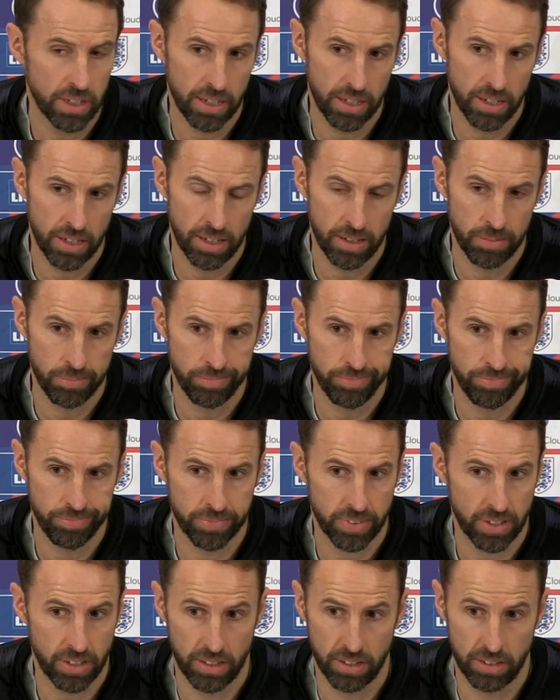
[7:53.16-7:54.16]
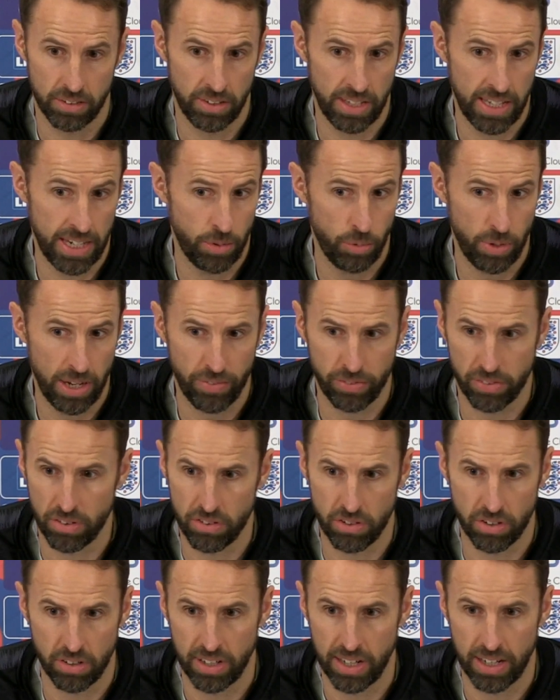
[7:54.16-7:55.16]
um, and now we have to
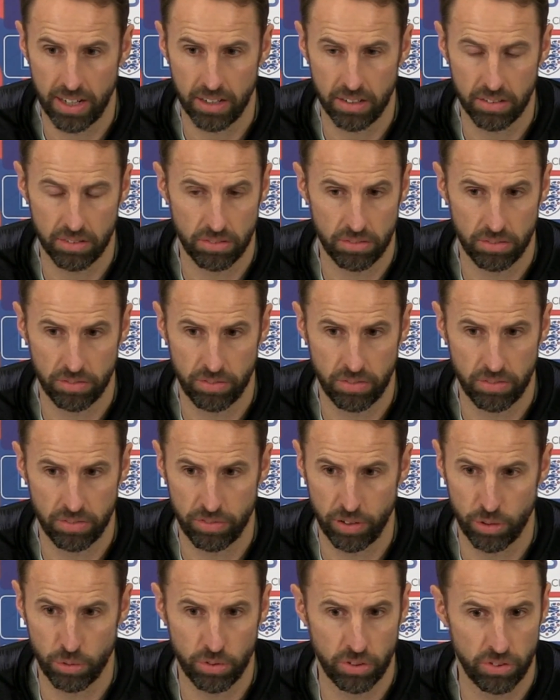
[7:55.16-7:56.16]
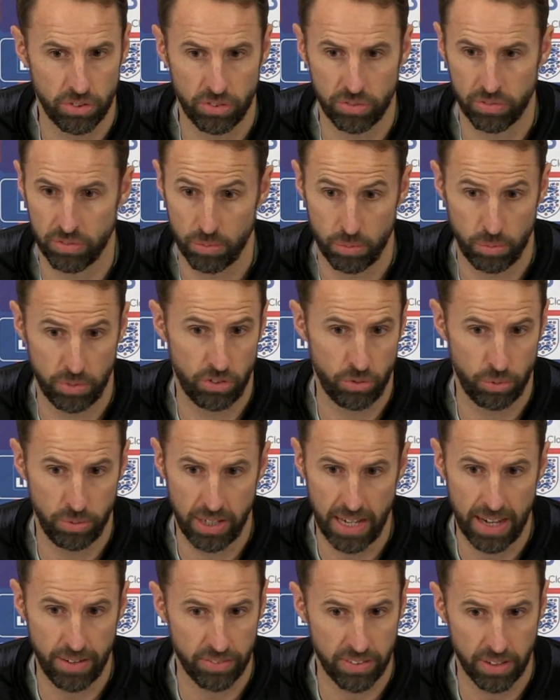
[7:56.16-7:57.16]
turn our focus, which
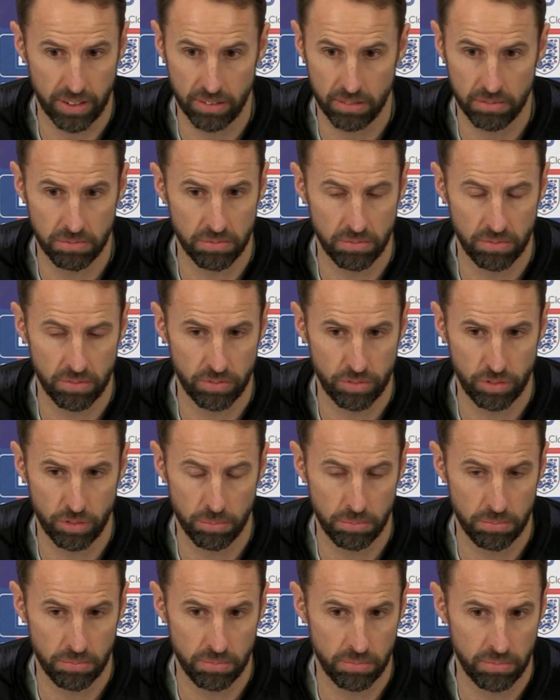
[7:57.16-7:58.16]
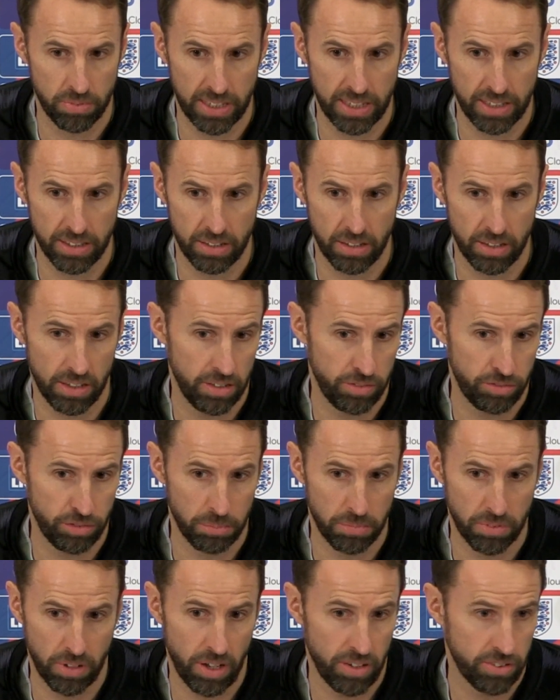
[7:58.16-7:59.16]
we have done from the uh,
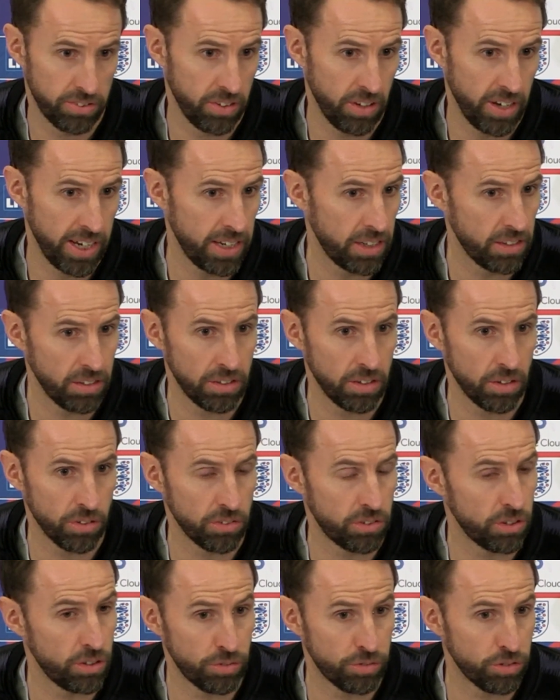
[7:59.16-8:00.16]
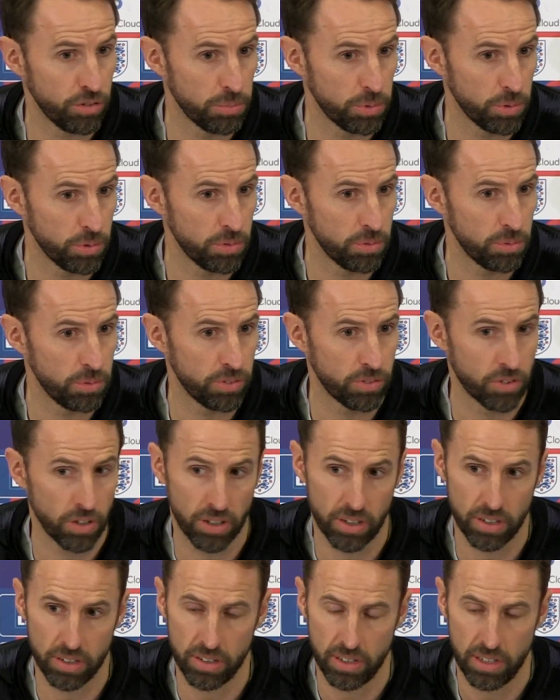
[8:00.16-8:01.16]
from last night onto the football. We've
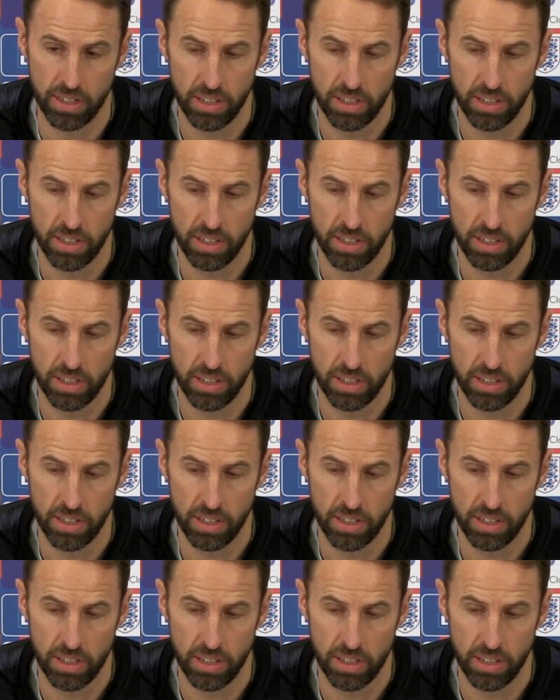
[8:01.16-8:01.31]
got a